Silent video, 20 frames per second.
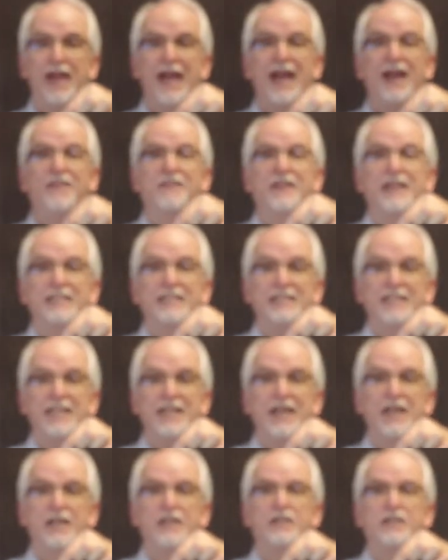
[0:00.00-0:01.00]
and they
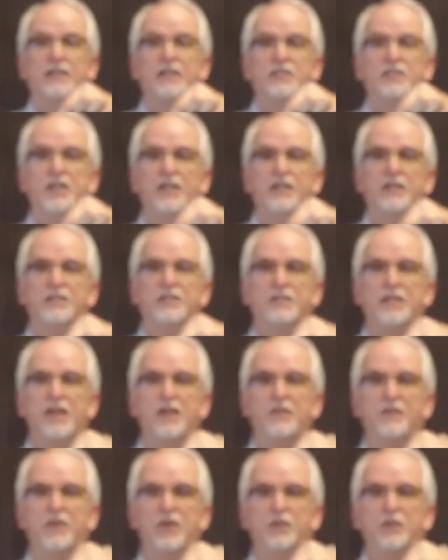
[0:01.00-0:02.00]
did. That's
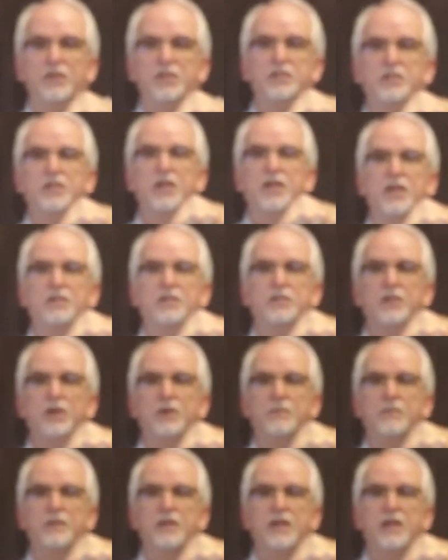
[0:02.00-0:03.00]
out of focus.
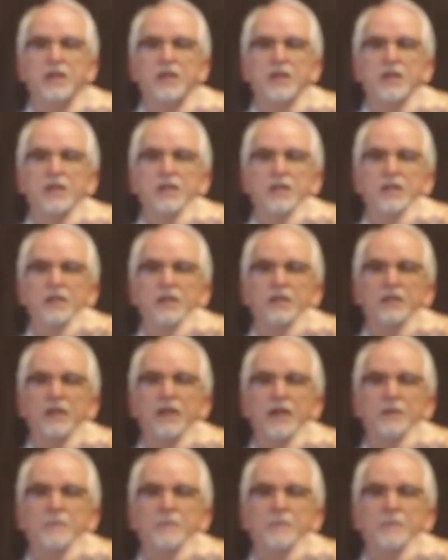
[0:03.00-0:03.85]
Okay.